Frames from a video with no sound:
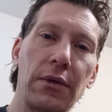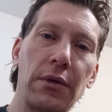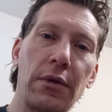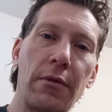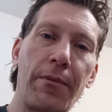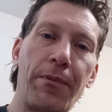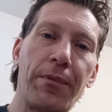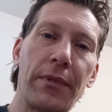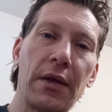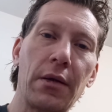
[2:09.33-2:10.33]

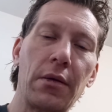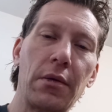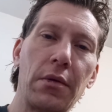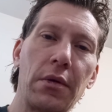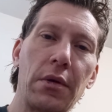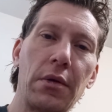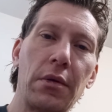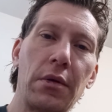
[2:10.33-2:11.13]
(no one is talking)